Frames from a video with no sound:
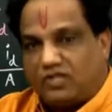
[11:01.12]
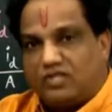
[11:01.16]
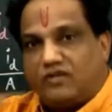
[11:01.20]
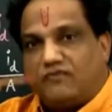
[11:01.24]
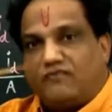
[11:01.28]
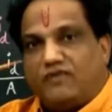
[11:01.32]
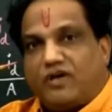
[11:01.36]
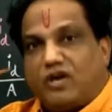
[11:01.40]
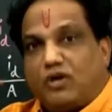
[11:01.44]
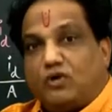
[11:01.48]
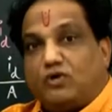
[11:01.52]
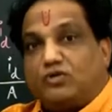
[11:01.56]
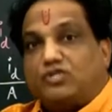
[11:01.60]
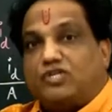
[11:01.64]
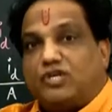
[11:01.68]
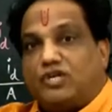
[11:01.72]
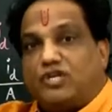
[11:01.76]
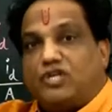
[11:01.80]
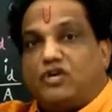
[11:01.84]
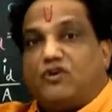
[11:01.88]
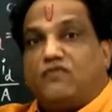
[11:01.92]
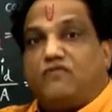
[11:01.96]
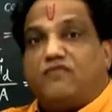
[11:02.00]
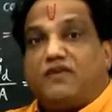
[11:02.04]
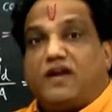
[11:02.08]
the
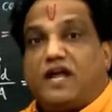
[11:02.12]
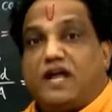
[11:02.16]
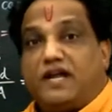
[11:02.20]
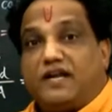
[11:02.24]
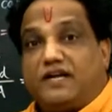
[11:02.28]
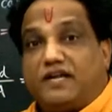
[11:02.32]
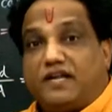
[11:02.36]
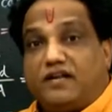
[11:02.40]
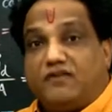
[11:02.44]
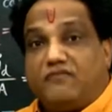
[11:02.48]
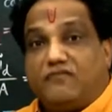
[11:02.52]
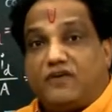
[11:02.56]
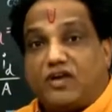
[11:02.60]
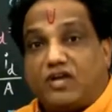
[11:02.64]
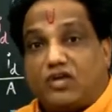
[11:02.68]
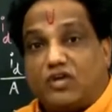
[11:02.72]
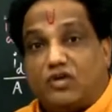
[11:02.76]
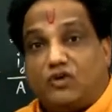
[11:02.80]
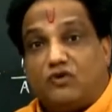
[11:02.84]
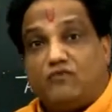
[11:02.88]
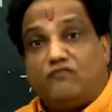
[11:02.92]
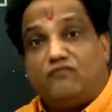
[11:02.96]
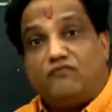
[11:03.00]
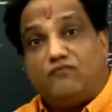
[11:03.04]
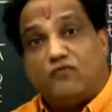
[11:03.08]
velocity of light in
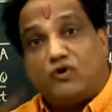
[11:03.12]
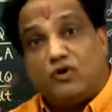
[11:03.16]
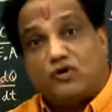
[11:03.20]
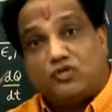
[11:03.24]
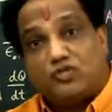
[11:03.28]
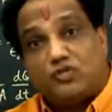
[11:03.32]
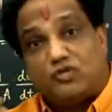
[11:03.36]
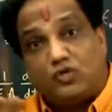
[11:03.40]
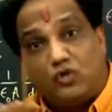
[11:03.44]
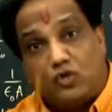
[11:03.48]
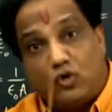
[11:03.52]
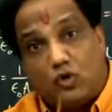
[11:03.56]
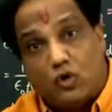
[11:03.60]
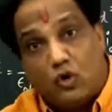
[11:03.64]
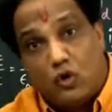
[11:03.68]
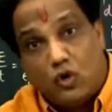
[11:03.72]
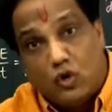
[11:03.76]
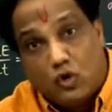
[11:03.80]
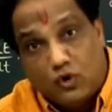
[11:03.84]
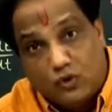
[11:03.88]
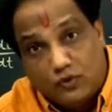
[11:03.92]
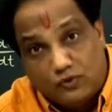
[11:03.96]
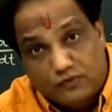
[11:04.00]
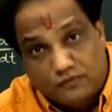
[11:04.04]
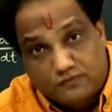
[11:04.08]
vacuum was
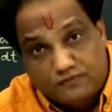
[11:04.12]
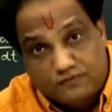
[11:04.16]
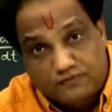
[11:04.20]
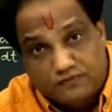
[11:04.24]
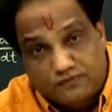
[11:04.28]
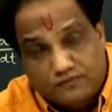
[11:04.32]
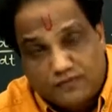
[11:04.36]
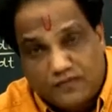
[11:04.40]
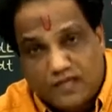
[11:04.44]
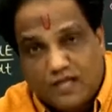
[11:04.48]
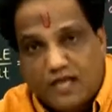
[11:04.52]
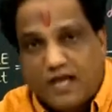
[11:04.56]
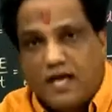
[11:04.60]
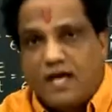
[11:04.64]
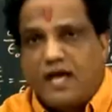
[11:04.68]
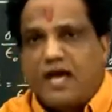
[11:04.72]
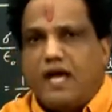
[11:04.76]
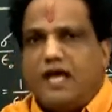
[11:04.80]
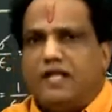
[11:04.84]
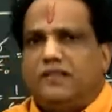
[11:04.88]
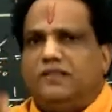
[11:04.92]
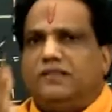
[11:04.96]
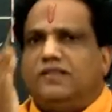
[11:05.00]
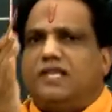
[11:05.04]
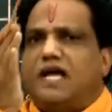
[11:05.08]
known,
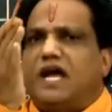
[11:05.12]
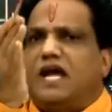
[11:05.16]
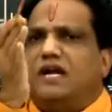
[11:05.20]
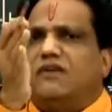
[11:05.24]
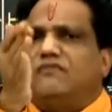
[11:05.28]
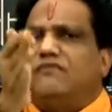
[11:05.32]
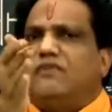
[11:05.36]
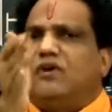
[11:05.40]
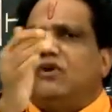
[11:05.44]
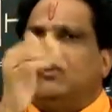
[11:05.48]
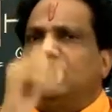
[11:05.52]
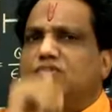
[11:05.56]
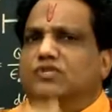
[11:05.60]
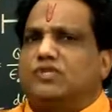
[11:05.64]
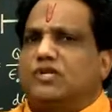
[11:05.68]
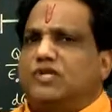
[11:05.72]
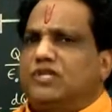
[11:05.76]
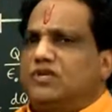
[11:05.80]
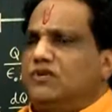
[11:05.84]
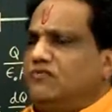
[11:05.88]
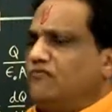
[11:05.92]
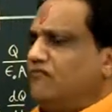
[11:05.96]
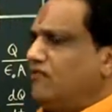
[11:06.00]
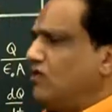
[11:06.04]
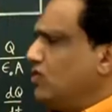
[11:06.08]
and that
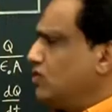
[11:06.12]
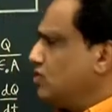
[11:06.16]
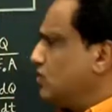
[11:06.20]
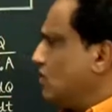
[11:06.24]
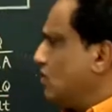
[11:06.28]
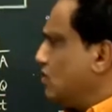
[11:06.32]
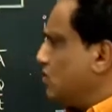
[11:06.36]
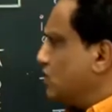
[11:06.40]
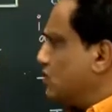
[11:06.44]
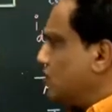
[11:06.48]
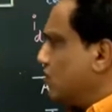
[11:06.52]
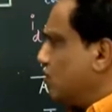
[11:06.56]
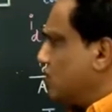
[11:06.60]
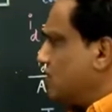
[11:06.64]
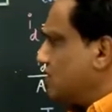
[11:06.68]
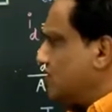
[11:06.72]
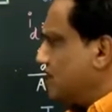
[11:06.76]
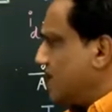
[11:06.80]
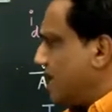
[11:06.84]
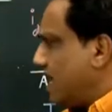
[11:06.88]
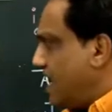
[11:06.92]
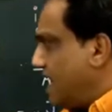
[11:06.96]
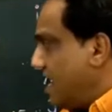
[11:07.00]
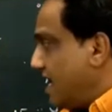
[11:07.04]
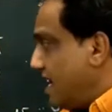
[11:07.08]
velocity was also
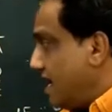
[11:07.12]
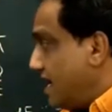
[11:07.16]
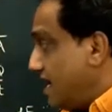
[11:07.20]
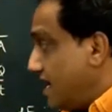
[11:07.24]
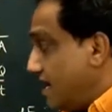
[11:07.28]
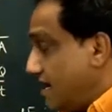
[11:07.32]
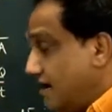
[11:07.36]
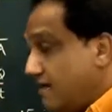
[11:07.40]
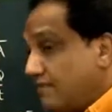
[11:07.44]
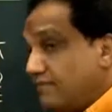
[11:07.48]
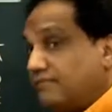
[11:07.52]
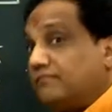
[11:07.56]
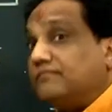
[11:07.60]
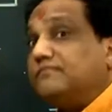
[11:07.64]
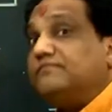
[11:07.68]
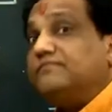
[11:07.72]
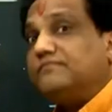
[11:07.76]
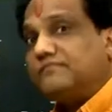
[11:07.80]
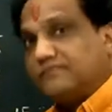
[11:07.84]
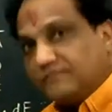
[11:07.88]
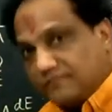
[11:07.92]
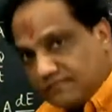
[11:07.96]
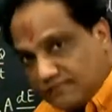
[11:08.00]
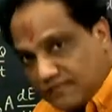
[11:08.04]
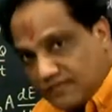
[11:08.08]
same.
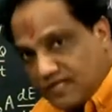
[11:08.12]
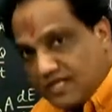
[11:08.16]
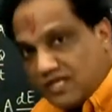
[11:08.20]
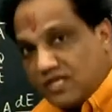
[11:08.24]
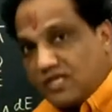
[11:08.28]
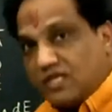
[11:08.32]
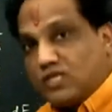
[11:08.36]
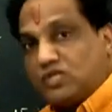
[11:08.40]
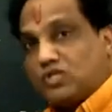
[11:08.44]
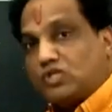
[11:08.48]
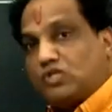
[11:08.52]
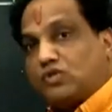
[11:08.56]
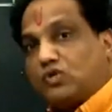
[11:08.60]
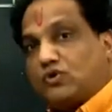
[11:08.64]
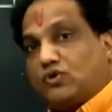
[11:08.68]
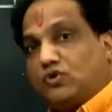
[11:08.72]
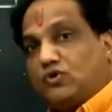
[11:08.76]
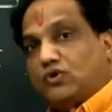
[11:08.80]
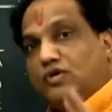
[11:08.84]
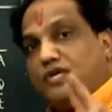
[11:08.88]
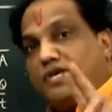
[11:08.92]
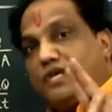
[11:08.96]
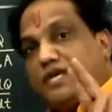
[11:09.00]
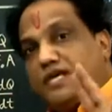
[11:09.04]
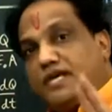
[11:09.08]

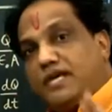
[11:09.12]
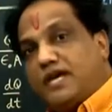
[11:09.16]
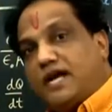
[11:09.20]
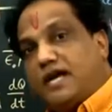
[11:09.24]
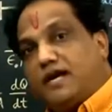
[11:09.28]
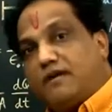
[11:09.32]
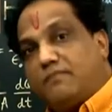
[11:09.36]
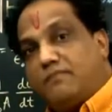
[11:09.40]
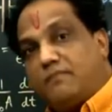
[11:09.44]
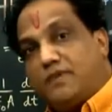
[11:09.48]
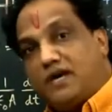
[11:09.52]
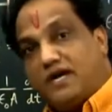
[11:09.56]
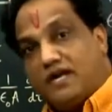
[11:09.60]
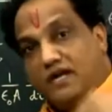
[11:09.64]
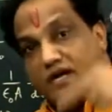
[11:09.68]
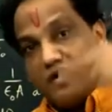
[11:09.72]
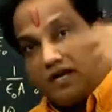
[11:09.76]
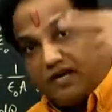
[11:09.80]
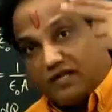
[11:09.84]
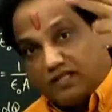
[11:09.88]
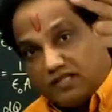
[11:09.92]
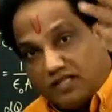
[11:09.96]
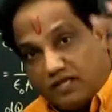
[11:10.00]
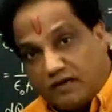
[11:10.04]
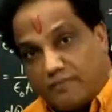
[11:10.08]
So he had made
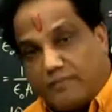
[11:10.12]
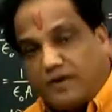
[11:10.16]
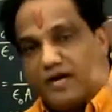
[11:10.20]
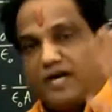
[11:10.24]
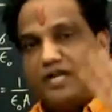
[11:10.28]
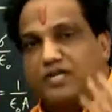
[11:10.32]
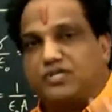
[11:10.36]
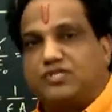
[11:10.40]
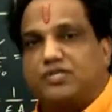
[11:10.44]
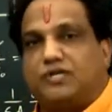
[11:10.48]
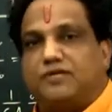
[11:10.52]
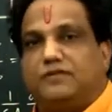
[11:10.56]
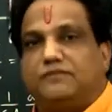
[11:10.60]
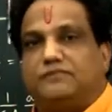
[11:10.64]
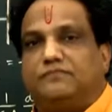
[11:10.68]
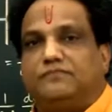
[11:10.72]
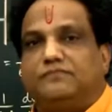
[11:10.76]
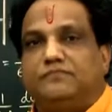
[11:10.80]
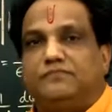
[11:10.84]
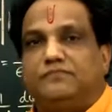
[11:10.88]
another prediction